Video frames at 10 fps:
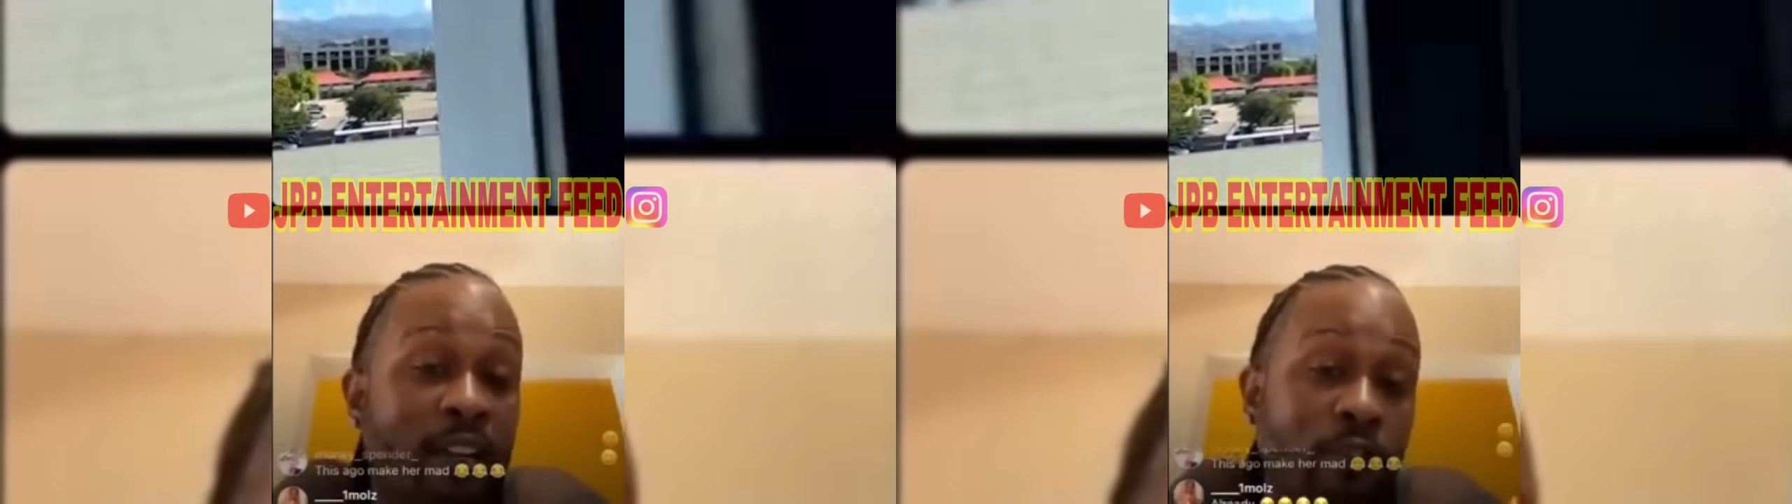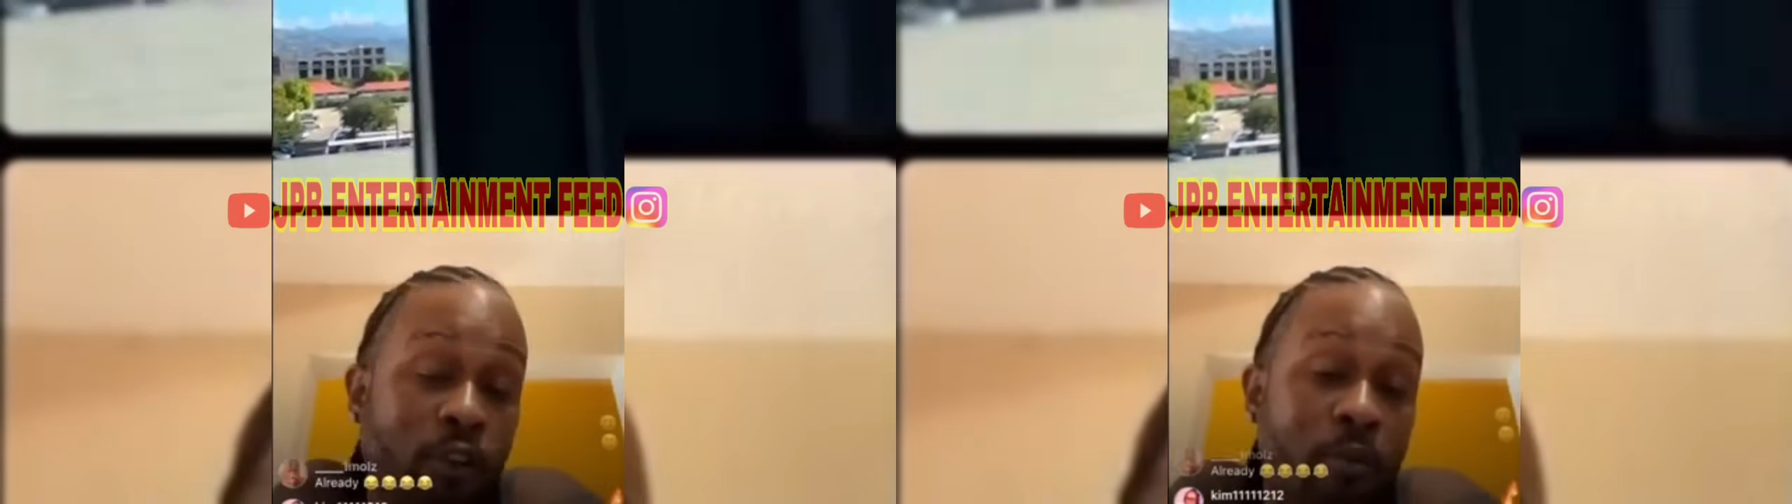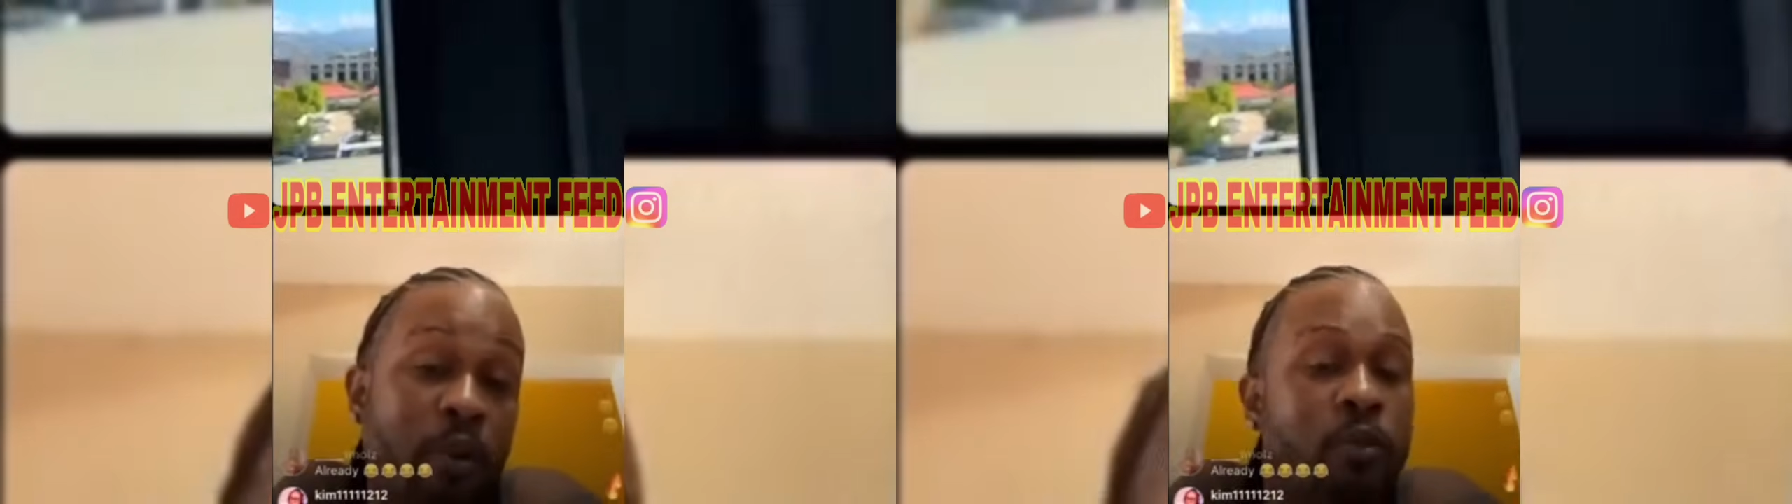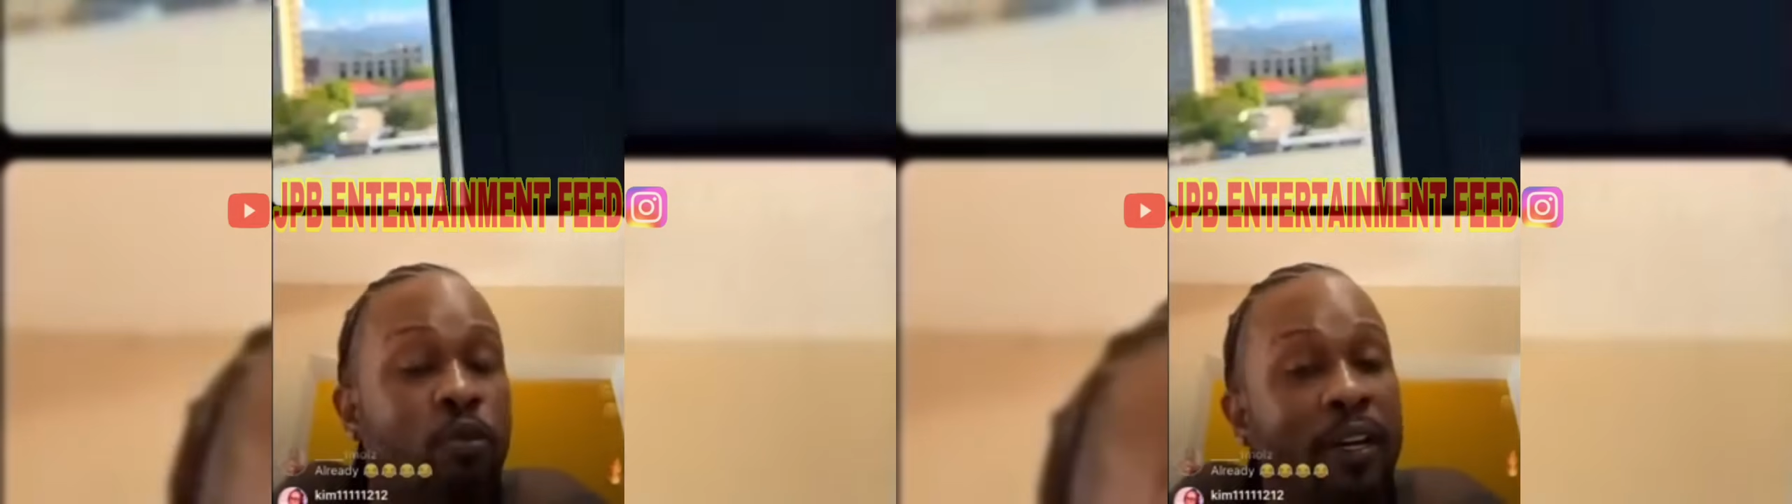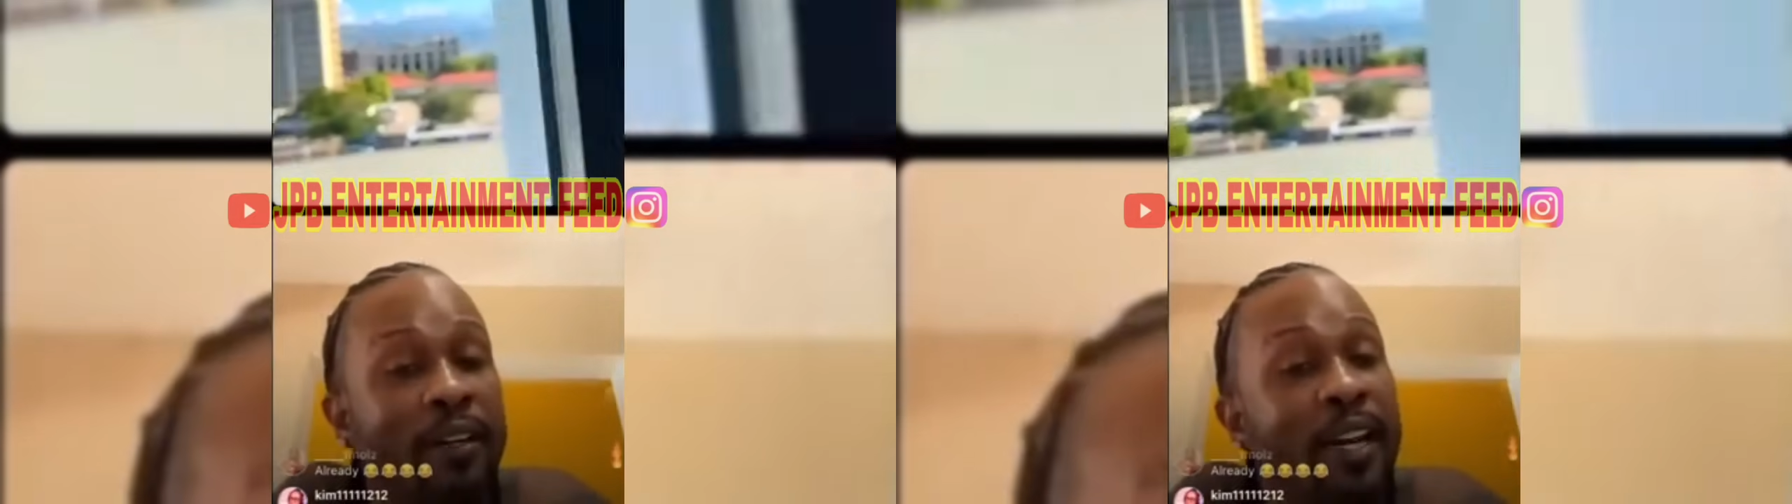those breasts that
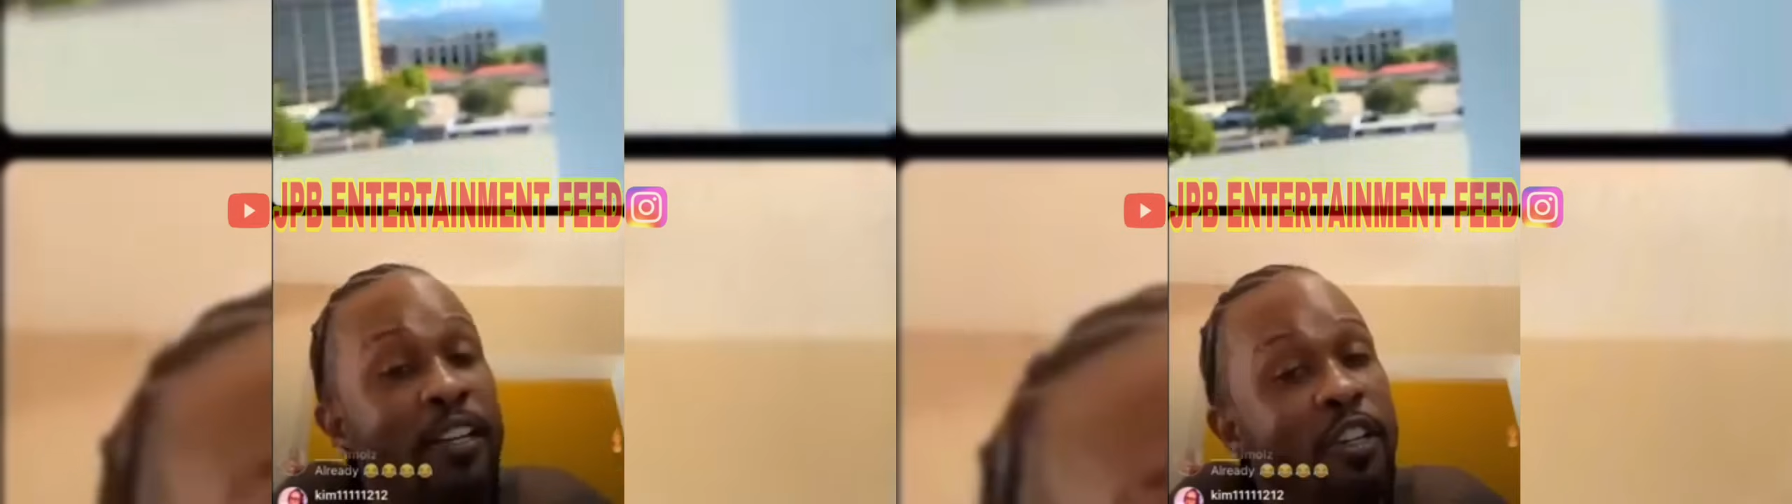is not